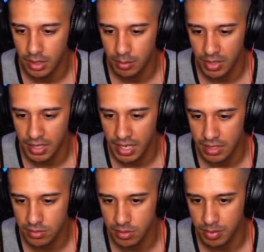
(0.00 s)
Probably
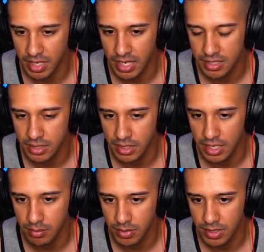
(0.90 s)
cancel the play action
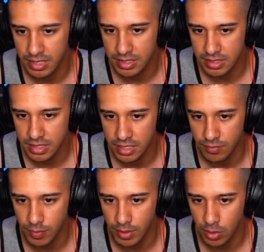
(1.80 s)
late, but you guys can see
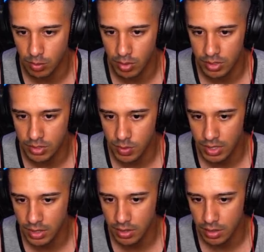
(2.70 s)
if we lowball this right
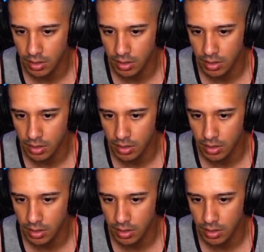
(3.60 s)
here,